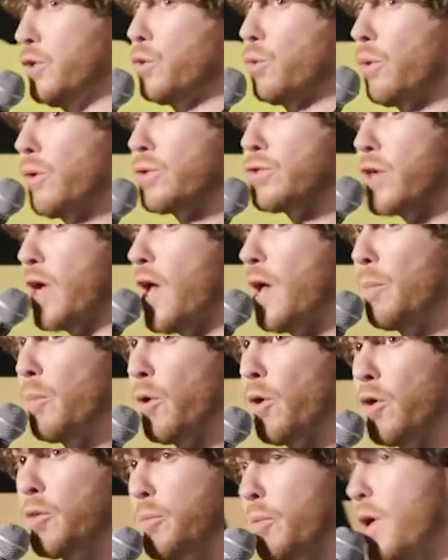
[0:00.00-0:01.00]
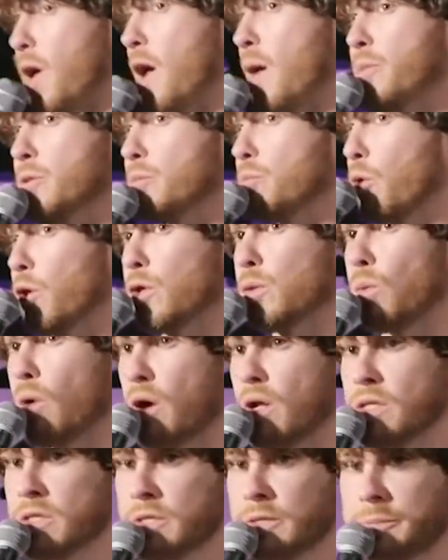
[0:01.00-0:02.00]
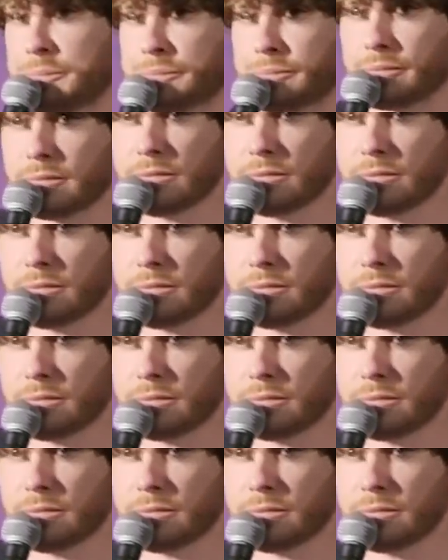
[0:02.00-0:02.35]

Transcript: endure a childbirth, perhaps more than once.